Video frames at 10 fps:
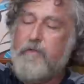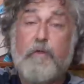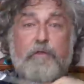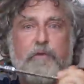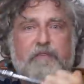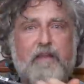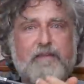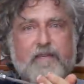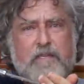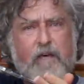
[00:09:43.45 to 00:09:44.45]
you can use it
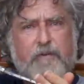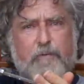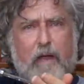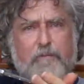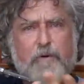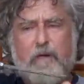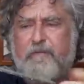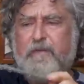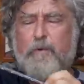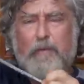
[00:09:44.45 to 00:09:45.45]
as a nut driver
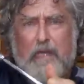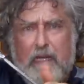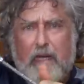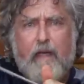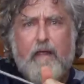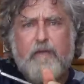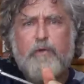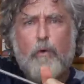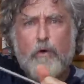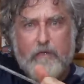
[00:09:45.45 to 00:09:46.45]
if you don't need a lot of
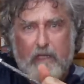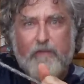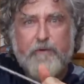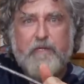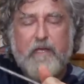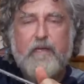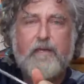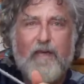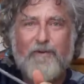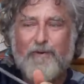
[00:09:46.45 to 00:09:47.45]
torque to either tighten
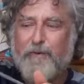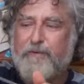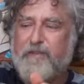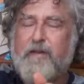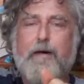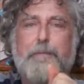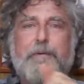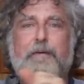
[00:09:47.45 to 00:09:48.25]
it down or loosen it up.